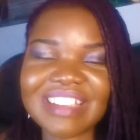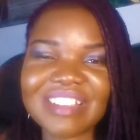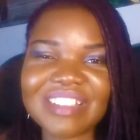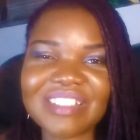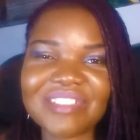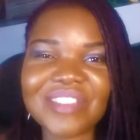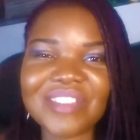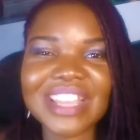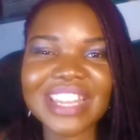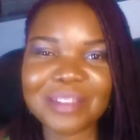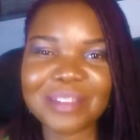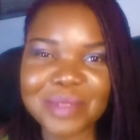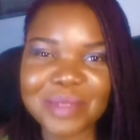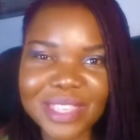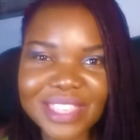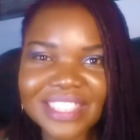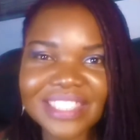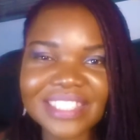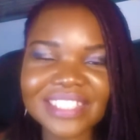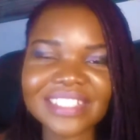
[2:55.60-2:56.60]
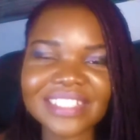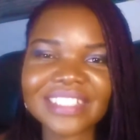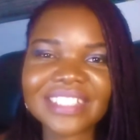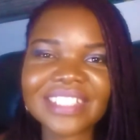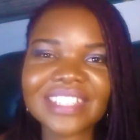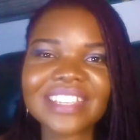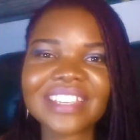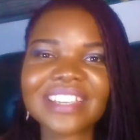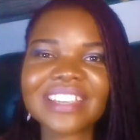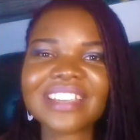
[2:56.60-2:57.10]
while I'm here.
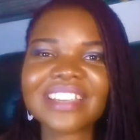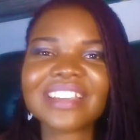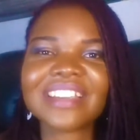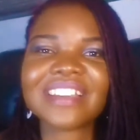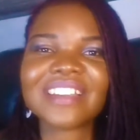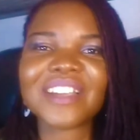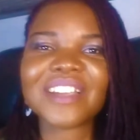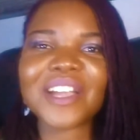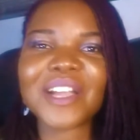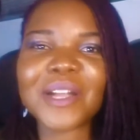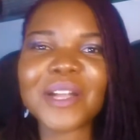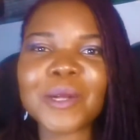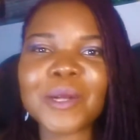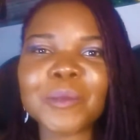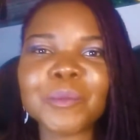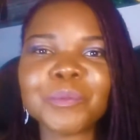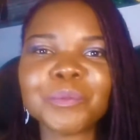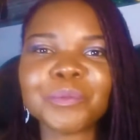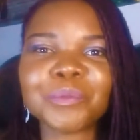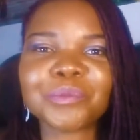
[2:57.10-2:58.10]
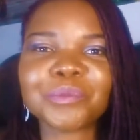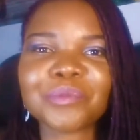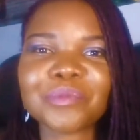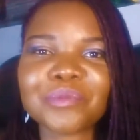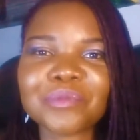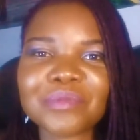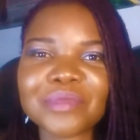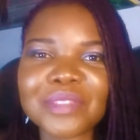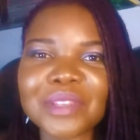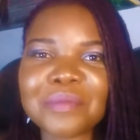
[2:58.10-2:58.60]

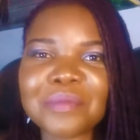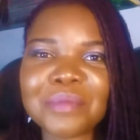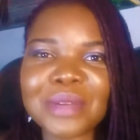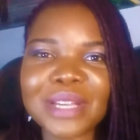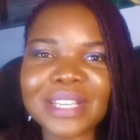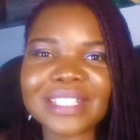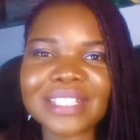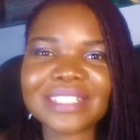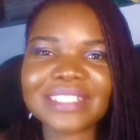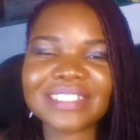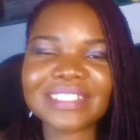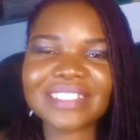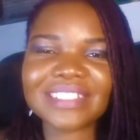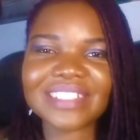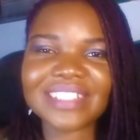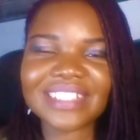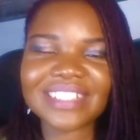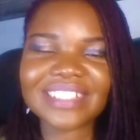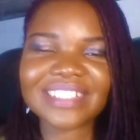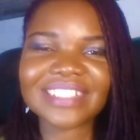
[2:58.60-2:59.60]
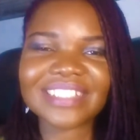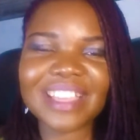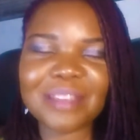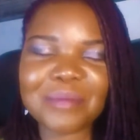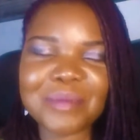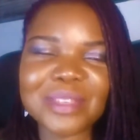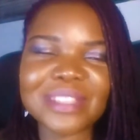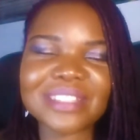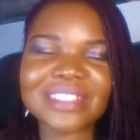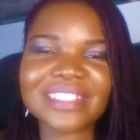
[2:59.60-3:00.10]
But I
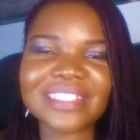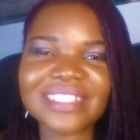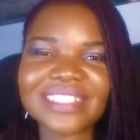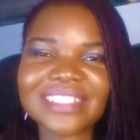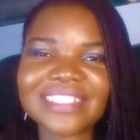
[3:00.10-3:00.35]
mean,